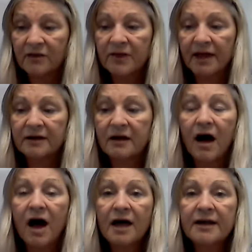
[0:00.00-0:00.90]
that
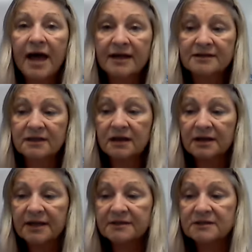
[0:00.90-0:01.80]
God has
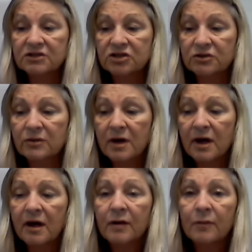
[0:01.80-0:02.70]
cleansed you
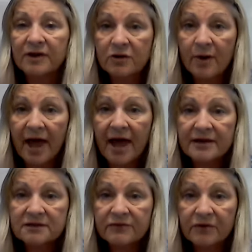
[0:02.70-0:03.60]
when you
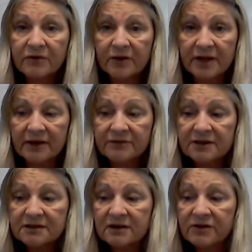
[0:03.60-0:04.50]
ask for
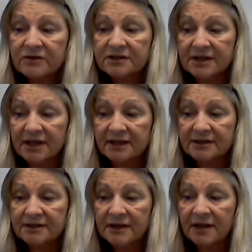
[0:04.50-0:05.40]
forgiveness of your
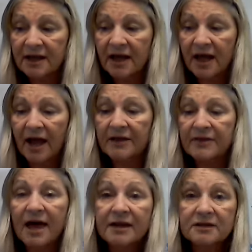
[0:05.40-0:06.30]
sins.
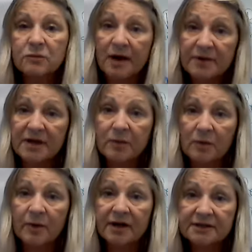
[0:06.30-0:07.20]
And that is why people
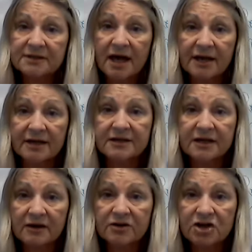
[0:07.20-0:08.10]
were excited to
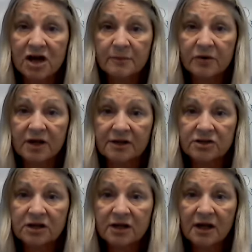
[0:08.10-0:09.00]
hear John
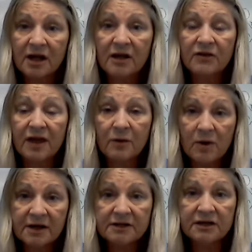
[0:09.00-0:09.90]
preach. They
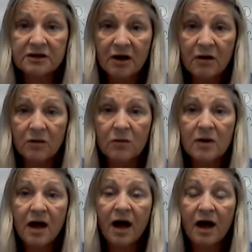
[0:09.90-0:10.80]
wanted to know
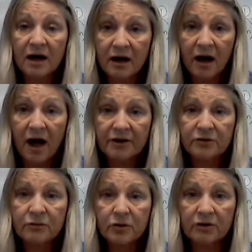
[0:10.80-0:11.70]
a God
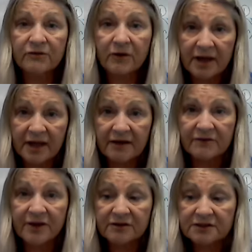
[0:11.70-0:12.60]
who could
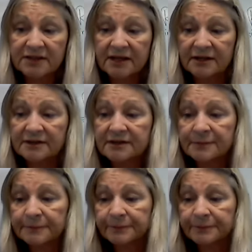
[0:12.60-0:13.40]
forgive their sins.